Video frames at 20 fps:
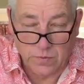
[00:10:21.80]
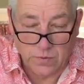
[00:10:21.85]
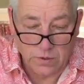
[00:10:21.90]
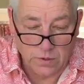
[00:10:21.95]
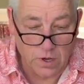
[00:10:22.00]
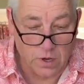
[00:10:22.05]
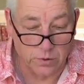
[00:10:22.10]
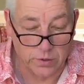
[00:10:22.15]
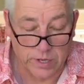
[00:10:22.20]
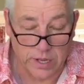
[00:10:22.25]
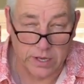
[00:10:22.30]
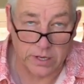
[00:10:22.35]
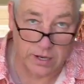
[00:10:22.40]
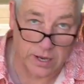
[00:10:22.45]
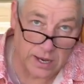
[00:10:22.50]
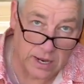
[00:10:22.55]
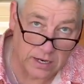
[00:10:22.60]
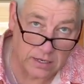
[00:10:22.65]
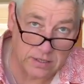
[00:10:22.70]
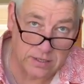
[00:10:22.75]
Okay
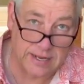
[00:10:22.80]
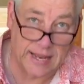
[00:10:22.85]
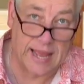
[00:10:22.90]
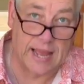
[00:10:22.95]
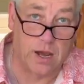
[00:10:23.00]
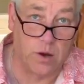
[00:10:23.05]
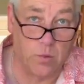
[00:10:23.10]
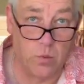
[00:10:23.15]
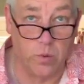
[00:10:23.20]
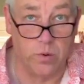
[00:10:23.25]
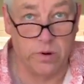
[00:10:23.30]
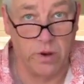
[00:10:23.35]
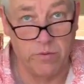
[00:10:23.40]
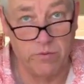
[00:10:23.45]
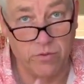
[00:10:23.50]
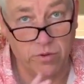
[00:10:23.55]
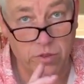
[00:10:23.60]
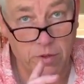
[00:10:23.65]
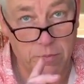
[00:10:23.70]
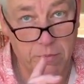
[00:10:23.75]
guys, now we're in
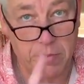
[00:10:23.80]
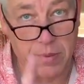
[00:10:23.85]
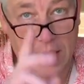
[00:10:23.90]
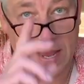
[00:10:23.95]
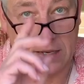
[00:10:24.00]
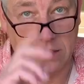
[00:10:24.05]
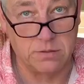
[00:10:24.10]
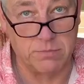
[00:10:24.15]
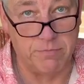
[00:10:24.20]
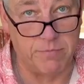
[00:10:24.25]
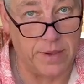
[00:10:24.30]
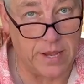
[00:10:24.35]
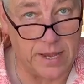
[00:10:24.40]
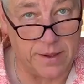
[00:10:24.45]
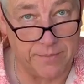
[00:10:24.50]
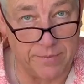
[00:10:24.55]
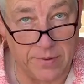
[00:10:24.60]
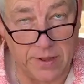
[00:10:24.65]
for the best bit,